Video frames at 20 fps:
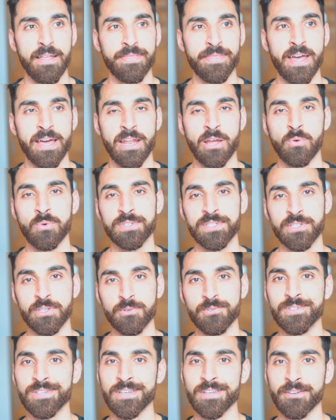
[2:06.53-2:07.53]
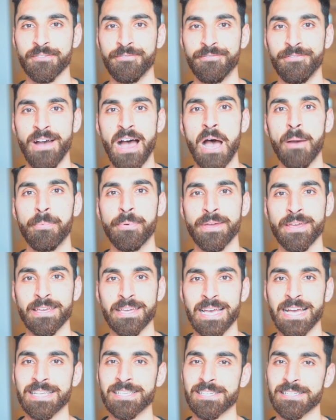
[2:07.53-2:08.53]
that I was using
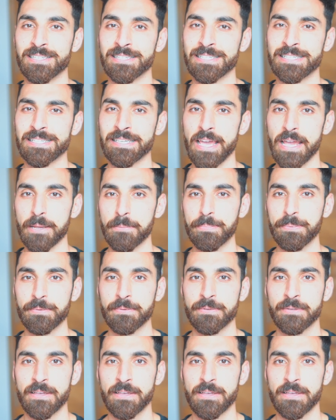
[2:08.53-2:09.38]
fapping as an escape.